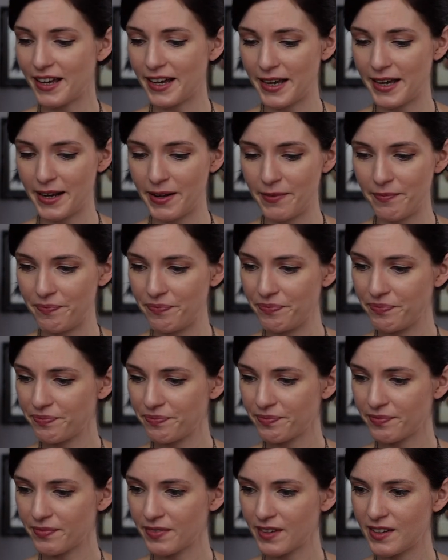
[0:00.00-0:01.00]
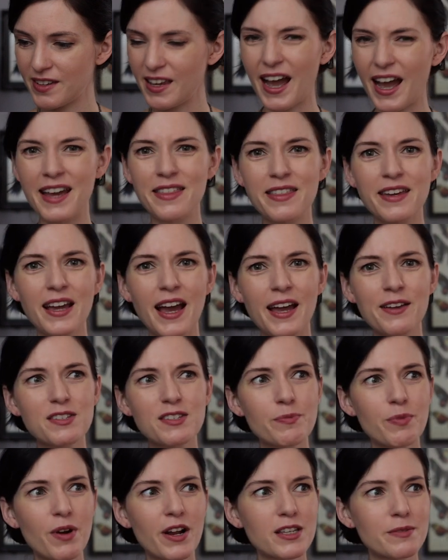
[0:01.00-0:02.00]
Yeah, I think I
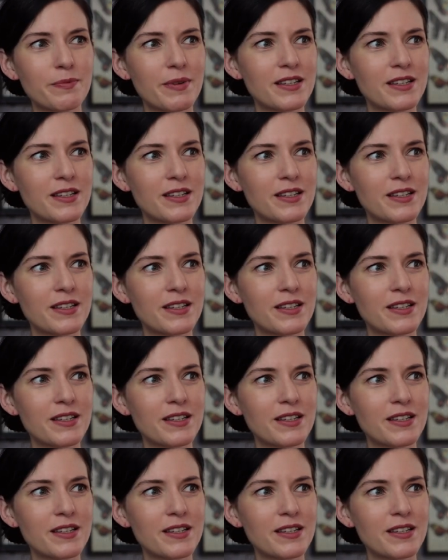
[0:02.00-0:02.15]
surprised